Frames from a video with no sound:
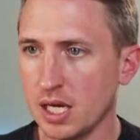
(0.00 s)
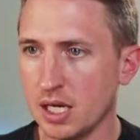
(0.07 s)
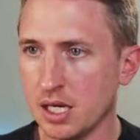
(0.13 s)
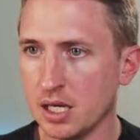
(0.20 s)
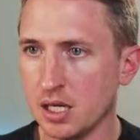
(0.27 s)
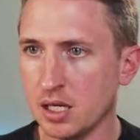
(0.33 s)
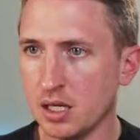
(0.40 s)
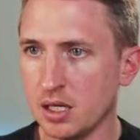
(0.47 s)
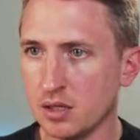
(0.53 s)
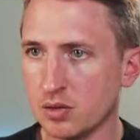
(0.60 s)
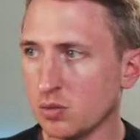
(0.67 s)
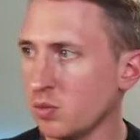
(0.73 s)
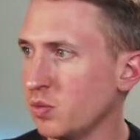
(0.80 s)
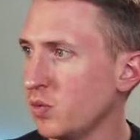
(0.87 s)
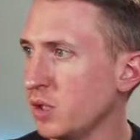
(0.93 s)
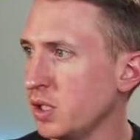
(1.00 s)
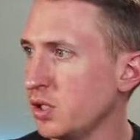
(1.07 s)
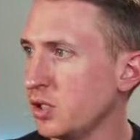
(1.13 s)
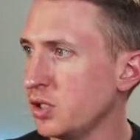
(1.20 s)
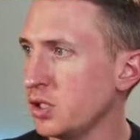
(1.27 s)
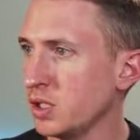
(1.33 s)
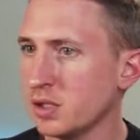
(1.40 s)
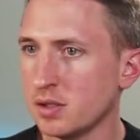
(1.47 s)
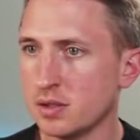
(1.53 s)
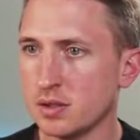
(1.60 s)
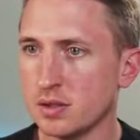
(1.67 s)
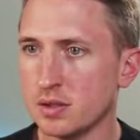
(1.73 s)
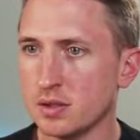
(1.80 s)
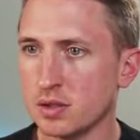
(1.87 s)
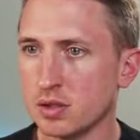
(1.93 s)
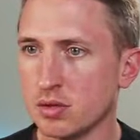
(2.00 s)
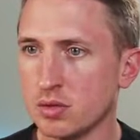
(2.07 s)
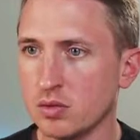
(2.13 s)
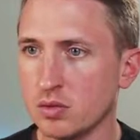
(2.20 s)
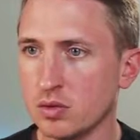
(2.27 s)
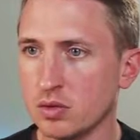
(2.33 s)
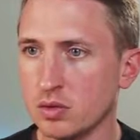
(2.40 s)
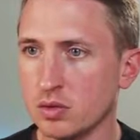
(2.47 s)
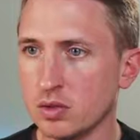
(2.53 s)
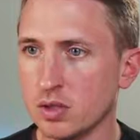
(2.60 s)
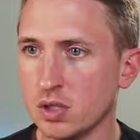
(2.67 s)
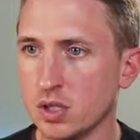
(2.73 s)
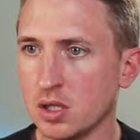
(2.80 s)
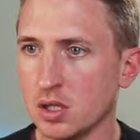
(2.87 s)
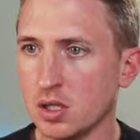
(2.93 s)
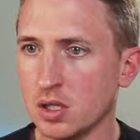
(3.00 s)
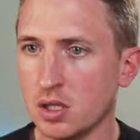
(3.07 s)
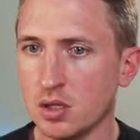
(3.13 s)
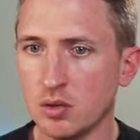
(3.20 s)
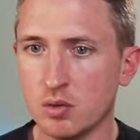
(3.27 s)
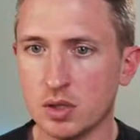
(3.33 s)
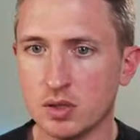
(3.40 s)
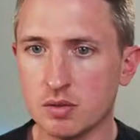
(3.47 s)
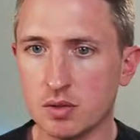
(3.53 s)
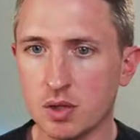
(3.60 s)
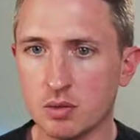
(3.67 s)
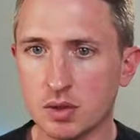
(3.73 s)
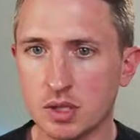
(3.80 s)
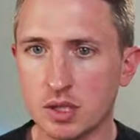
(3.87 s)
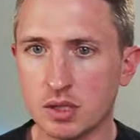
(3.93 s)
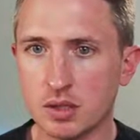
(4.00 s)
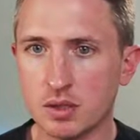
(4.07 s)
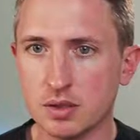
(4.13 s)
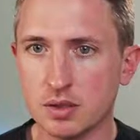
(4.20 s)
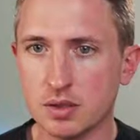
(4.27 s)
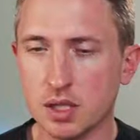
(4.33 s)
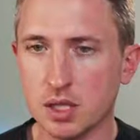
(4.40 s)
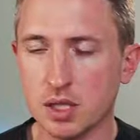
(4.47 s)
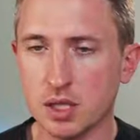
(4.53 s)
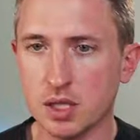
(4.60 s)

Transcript: And widgets, cool. What's wrong with this?